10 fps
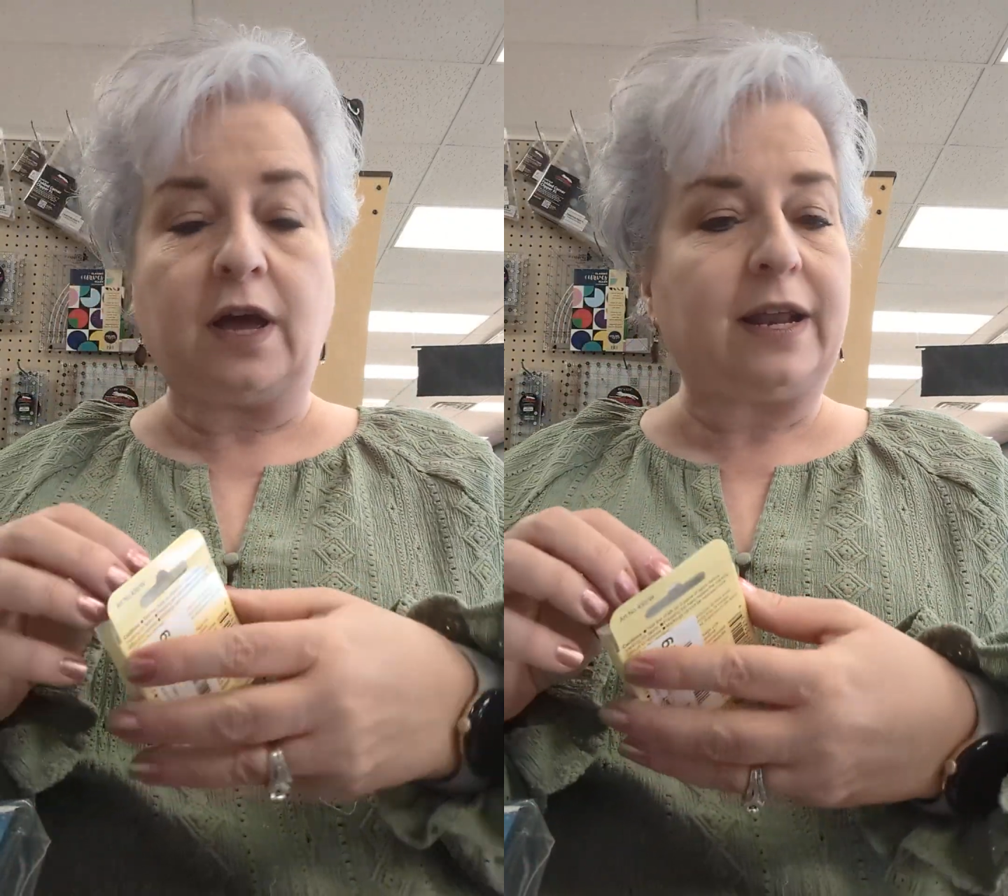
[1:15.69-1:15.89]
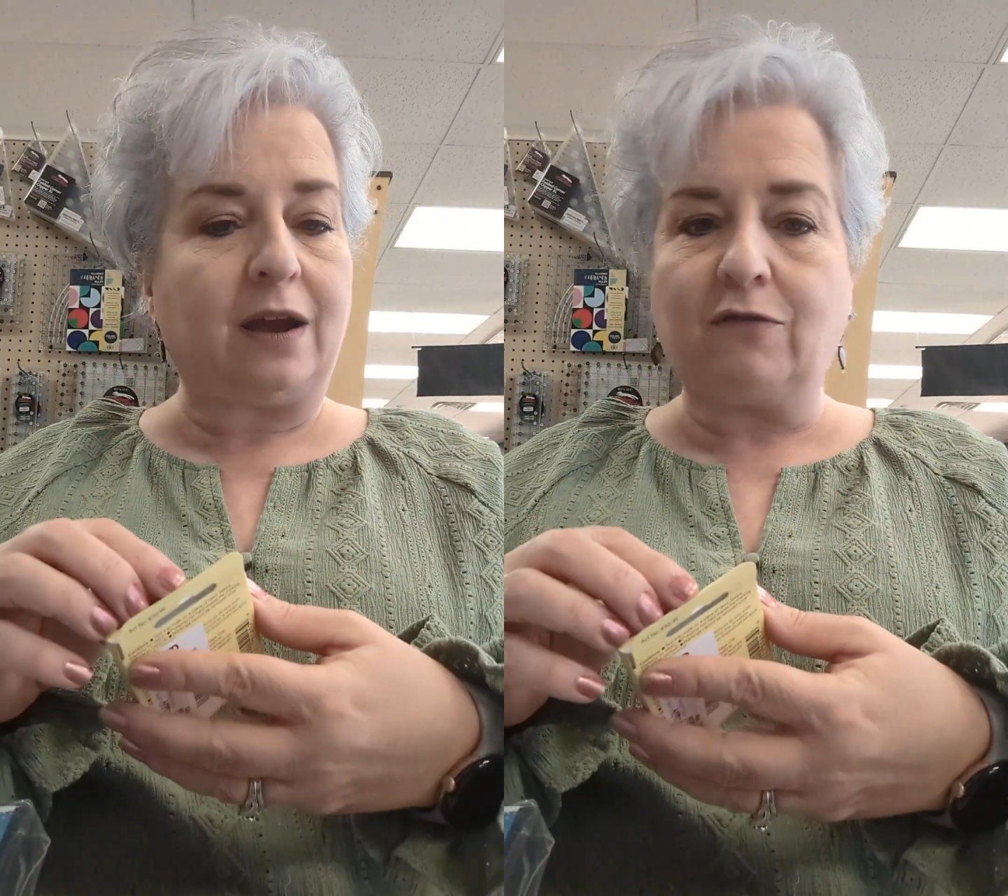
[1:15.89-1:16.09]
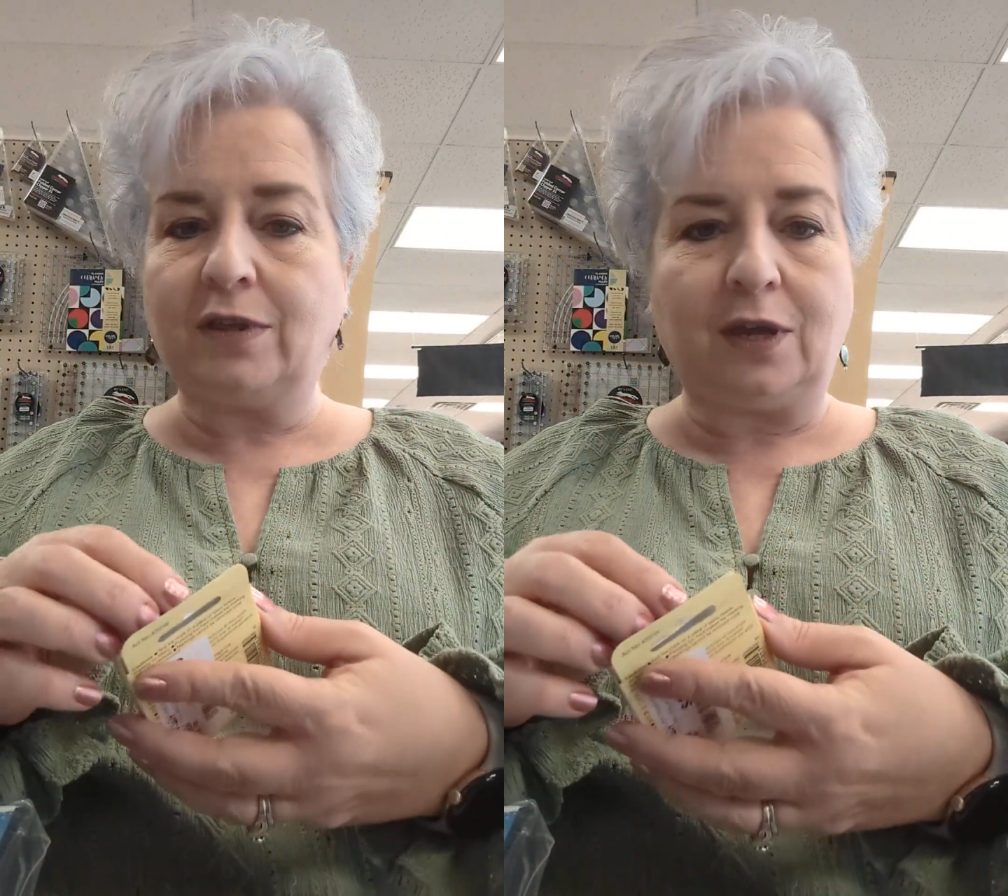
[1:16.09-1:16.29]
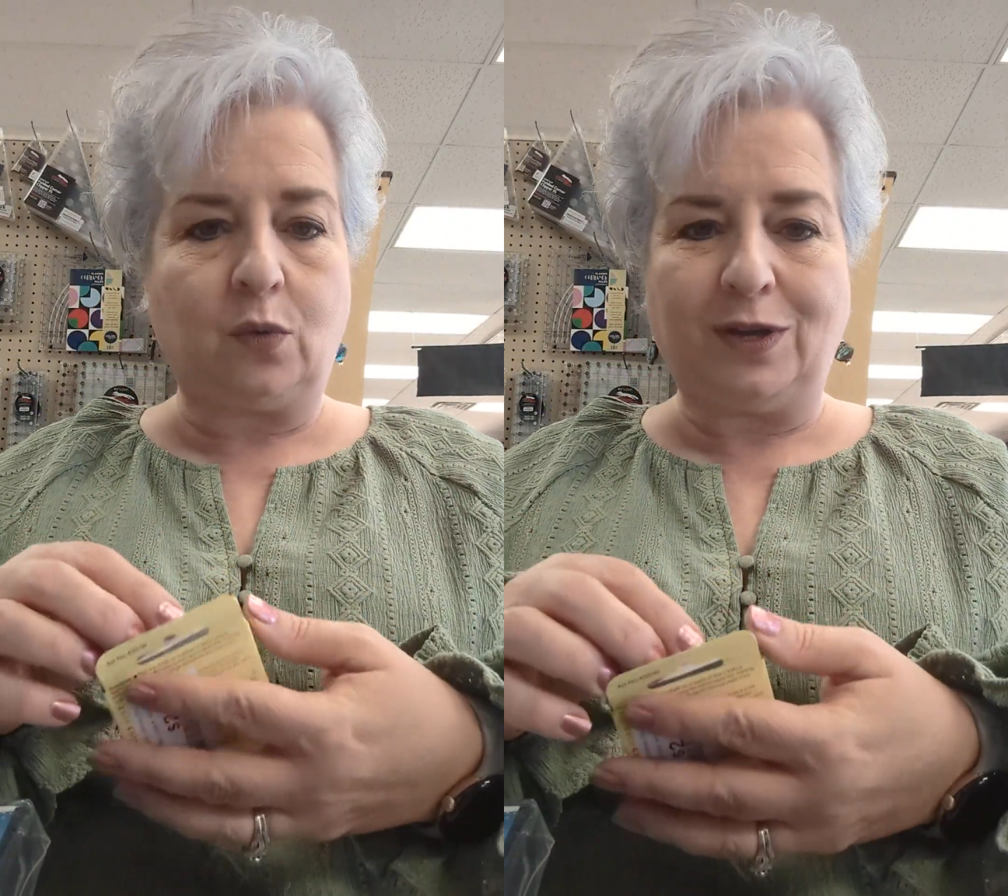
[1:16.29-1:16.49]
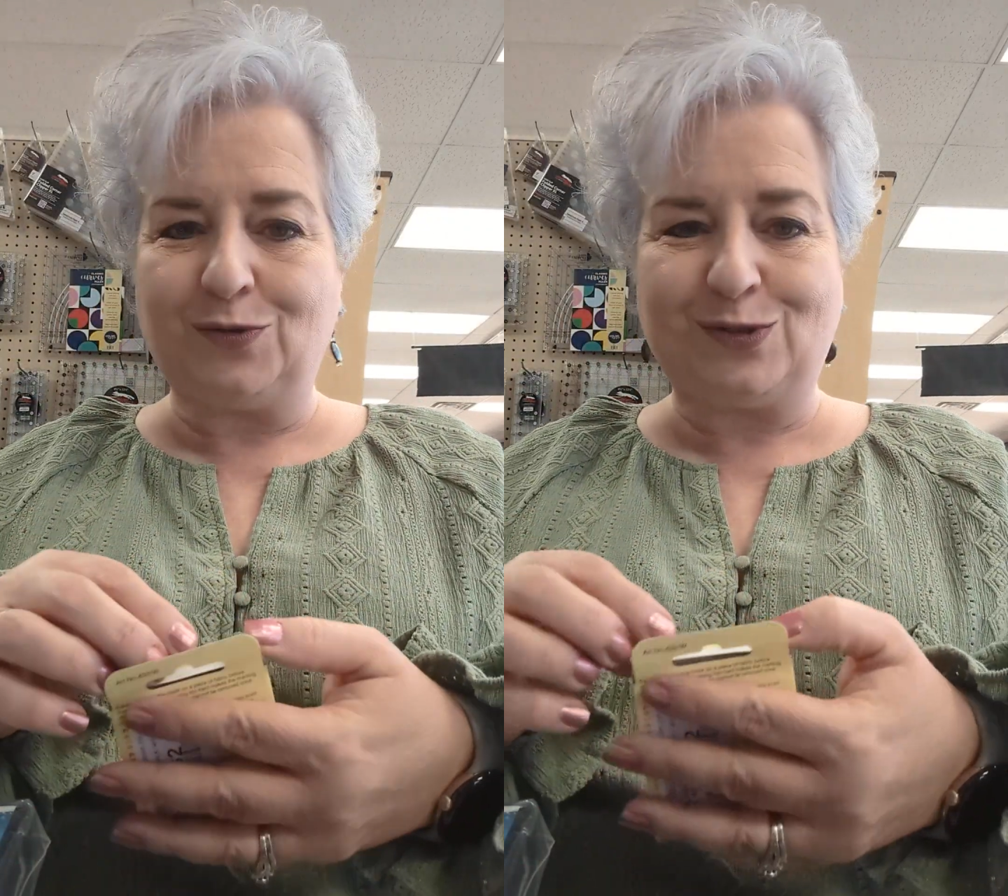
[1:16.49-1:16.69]
Not everything
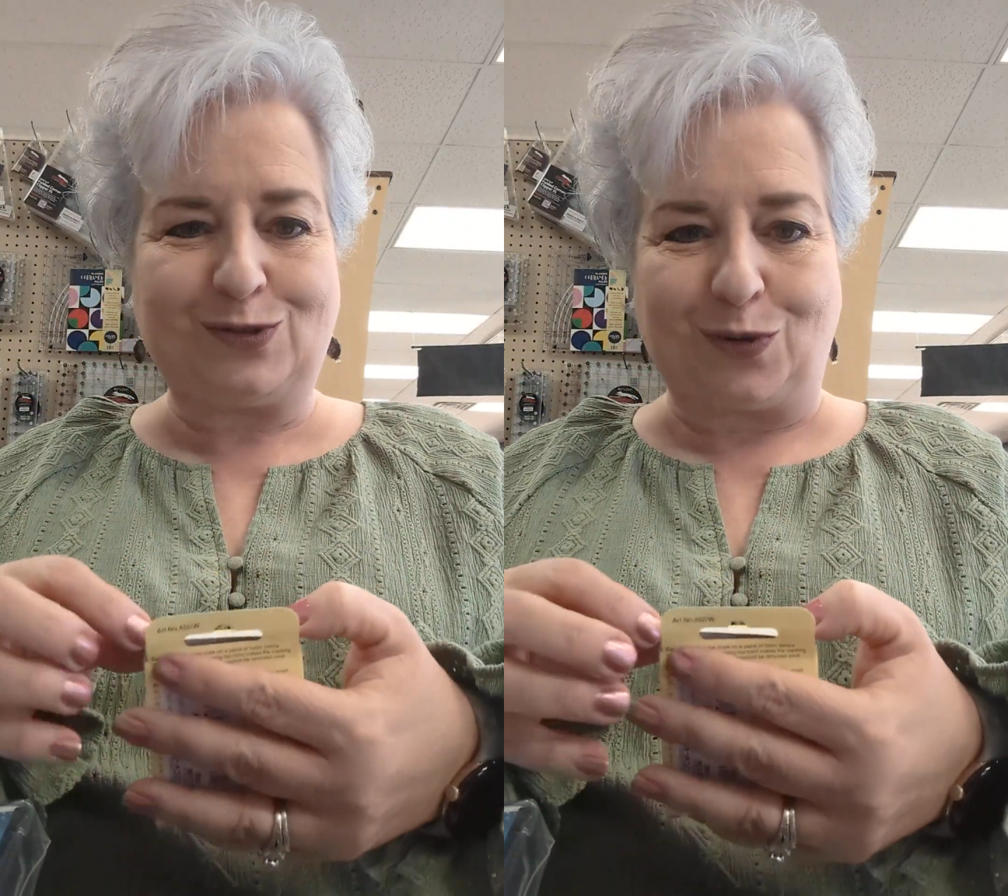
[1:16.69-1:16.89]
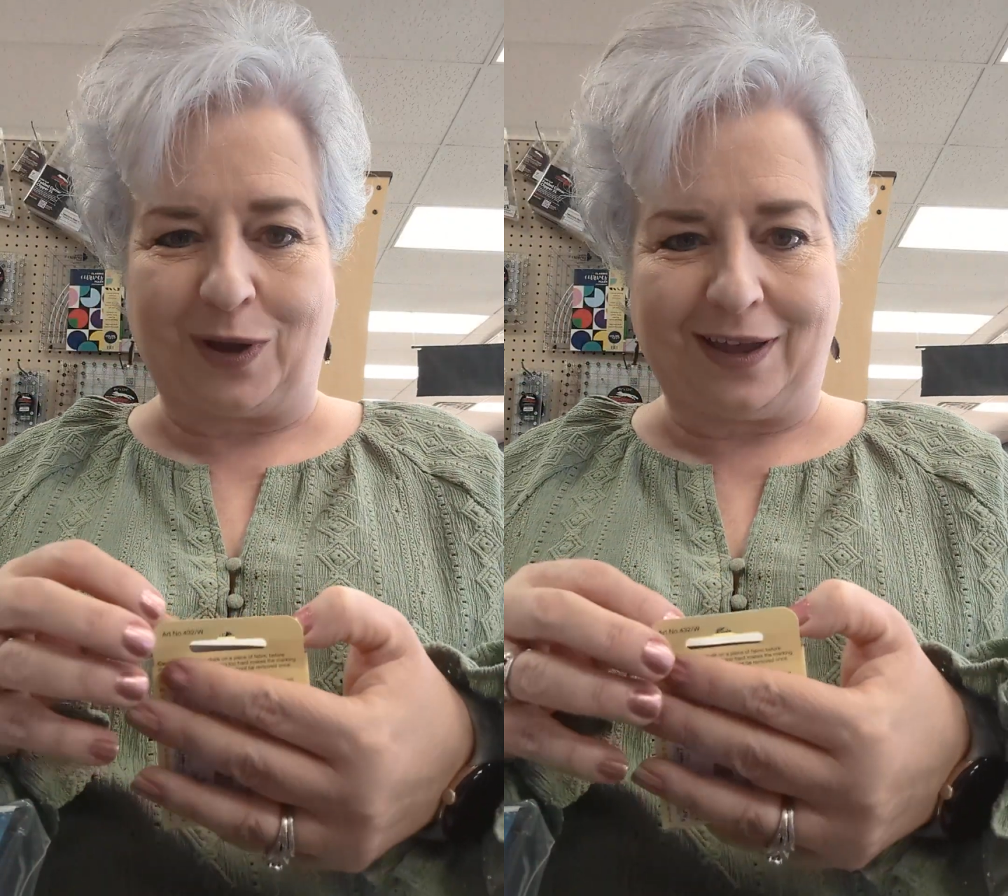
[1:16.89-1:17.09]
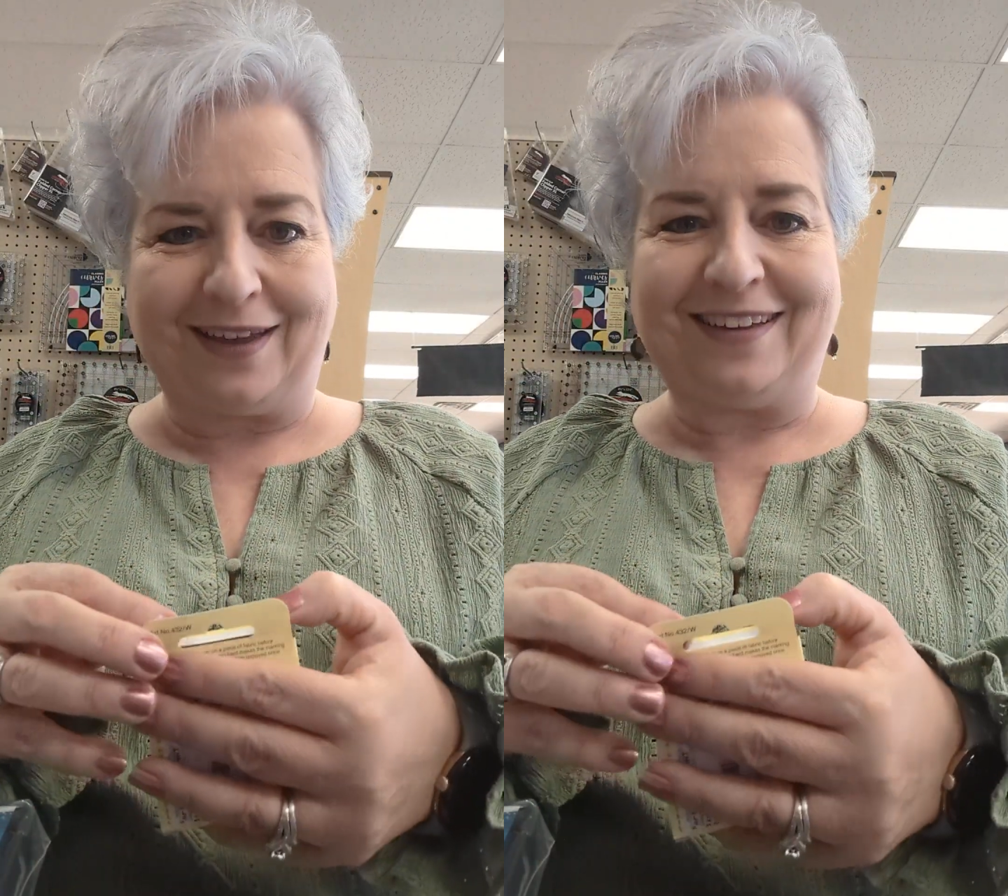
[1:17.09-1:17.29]
we use in sewing